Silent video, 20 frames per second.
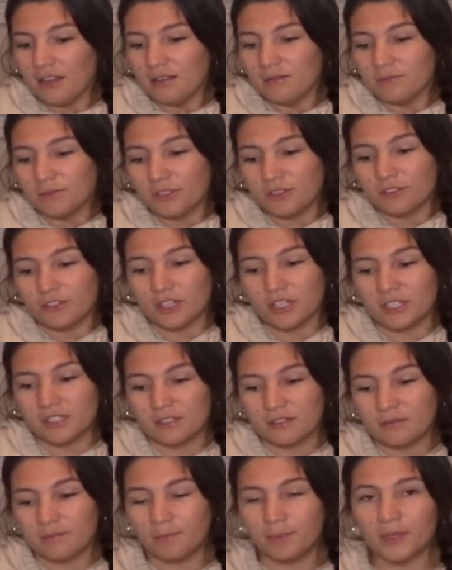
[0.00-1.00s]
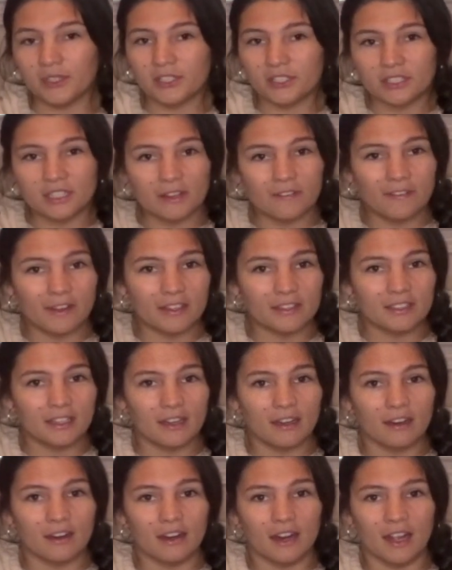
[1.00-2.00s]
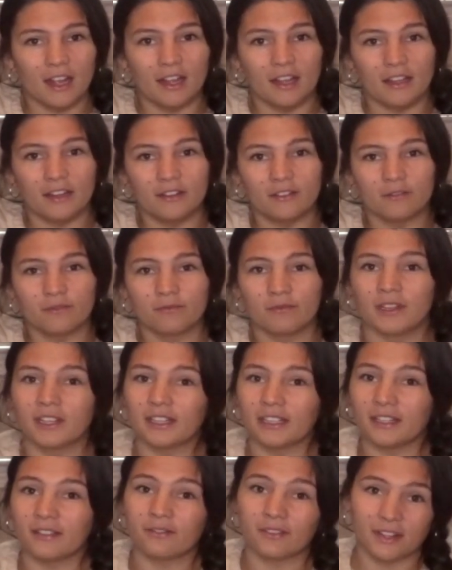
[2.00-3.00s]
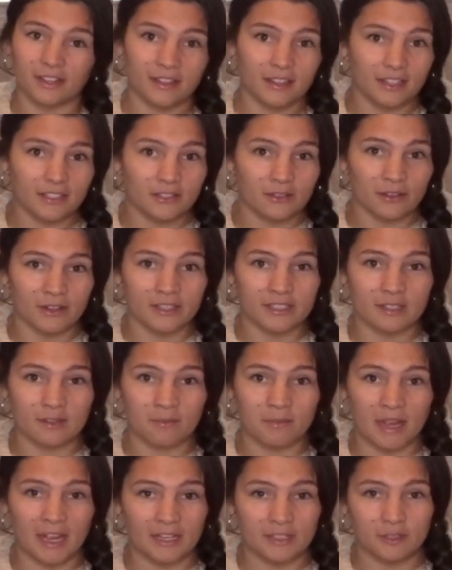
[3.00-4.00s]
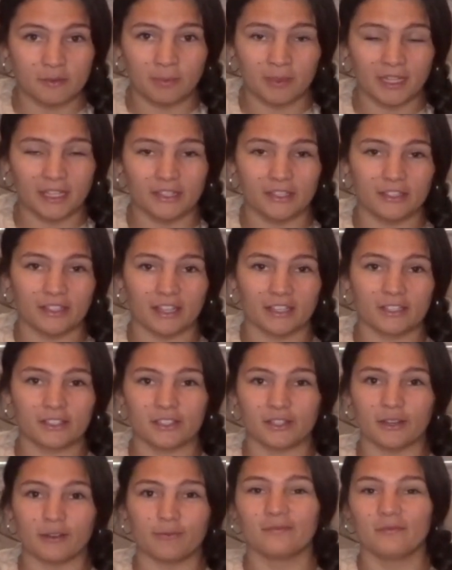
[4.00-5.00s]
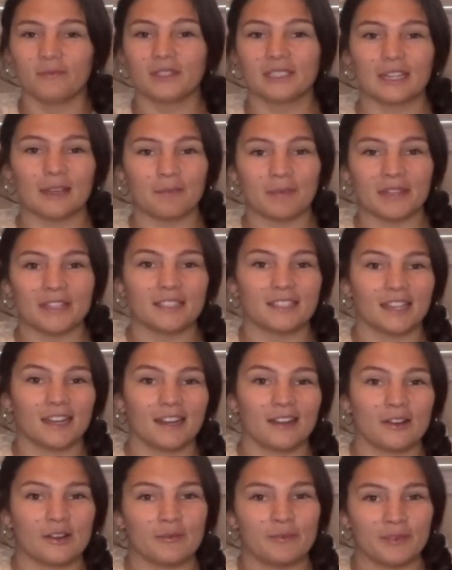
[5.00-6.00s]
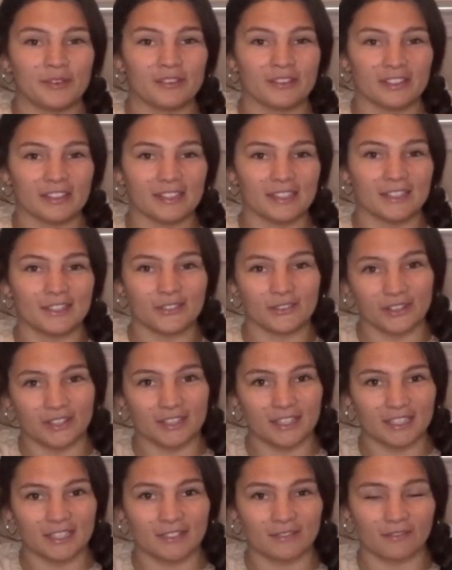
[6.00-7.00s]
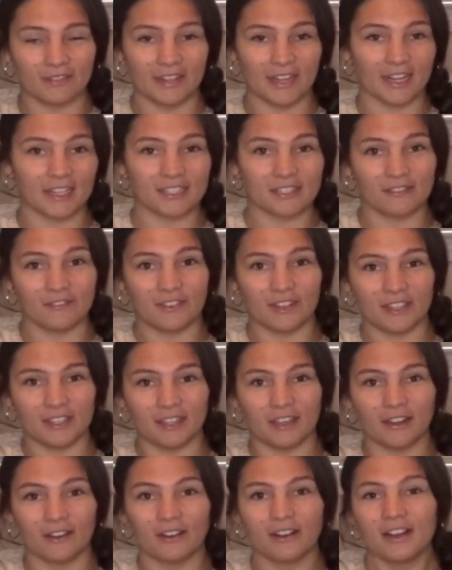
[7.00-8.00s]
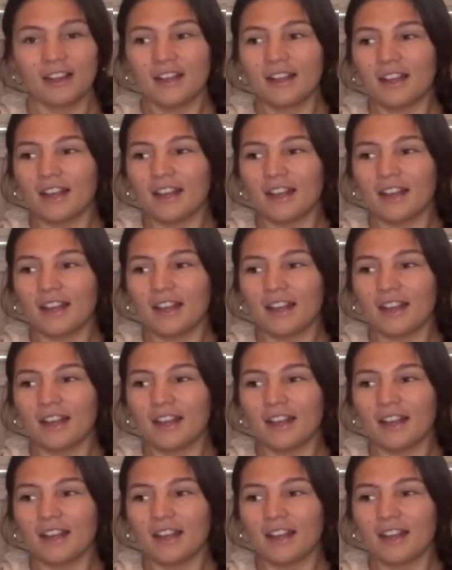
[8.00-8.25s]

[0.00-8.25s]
So just put yourself out there and really rethink tourism as you plan your next trip. With that being said, I hope you really enjoyed this reaction video.